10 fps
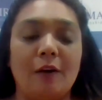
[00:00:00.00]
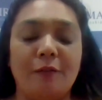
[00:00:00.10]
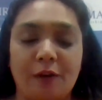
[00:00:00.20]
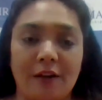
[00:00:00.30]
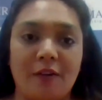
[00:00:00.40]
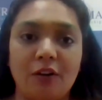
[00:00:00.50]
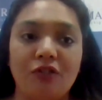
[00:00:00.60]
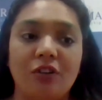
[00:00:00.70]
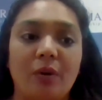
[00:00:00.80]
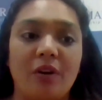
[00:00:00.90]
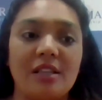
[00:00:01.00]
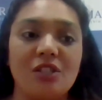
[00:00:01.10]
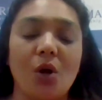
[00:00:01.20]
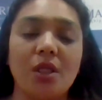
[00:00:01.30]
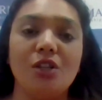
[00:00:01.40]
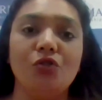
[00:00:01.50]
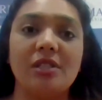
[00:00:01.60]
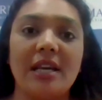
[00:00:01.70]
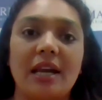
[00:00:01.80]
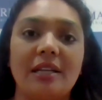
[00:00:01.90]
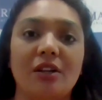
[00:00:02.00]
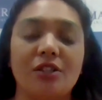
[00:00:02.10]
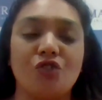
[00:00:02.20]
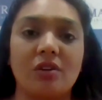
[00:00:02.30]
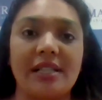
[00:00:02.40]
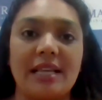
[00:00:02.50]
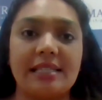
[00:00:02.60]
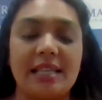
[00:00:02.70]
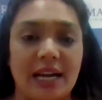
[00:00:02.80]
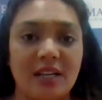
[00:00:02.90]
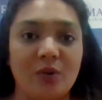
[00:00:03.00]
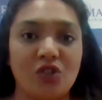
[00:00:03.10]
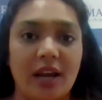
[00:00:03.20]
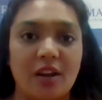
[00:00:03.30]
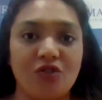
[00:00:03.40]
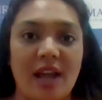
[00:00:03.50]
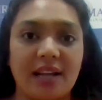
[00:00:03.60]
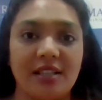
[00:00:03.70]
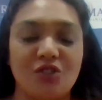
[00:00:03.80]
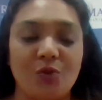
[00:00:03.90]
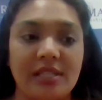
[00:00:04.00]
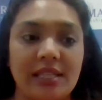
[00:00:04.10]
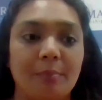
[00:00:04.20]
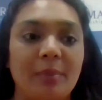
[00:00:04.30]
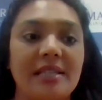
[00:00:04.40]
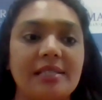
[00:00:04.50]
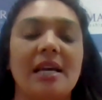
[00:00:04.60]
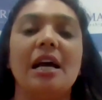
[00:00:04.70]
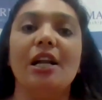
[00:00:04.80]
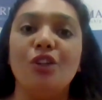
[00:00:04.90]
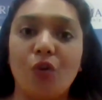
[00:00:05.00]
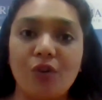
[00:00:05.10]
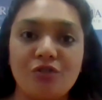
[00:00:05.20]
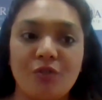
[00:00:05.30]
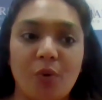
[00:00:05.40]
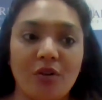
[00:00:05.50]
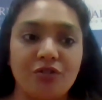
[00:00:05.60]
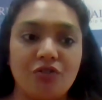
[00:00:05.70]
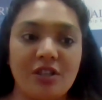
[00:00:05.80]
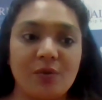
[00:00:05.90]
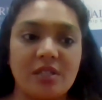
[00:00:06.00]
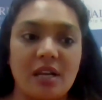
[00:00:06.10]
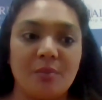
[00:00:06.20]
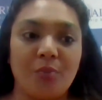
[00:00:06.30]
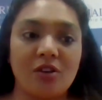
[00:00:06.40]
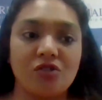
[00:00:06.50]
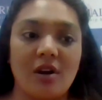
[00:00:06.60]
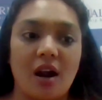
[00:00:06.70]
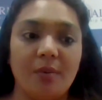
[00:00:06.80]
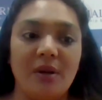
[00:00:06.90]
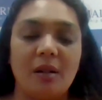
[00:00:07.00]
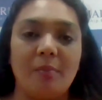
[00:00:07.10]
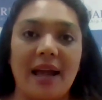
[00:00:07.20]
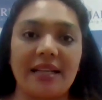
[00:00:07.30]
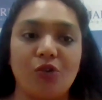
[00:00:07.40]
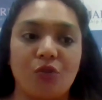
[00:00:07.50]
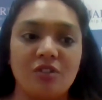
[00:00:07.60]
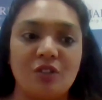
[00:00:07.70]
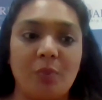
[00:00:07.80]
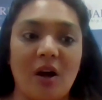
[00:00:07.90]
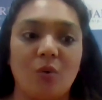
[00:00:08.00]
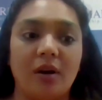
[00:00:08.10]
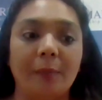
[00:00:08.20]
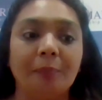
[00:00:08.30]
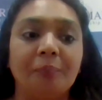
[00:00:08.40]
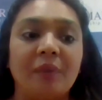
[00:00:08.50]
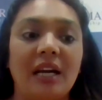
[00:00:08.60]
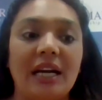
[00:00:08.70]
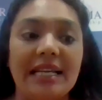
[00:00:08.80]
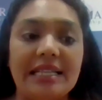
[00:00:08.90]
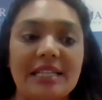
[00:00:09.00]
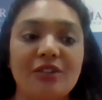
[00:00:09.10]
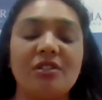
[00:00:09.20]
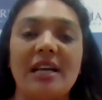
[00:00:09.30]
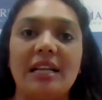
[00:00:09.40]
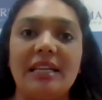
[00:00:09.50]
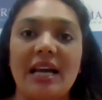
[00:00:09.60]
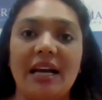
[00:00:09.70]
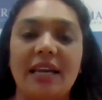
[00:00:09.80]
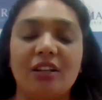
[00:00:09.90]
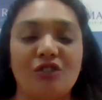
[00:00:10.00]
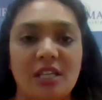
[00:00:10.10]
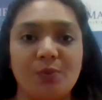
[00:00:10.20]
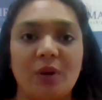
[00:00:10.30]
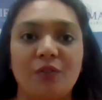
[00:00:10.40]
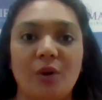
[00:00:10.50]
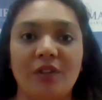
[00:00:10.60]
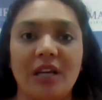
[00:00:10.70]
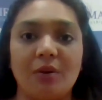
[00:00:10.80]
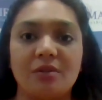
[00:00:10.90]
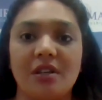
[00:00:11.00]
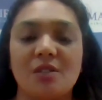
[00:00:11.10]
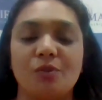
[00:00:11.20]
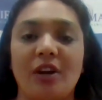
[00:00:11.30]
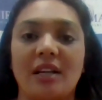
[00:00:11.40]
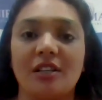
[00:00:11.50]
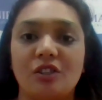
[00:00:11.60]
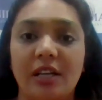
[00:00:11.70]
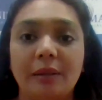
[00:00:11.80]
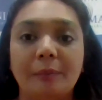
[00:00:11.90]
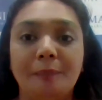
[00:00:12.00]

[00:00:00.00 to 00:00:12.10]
500. Whereas on the losing end, we had stocks like Science, which again reacted to its numbers. Lotus Laboratories was under pressure, RBL Bank, Torrent Power, Indian Hotel, EIH, these were few of the counters which actually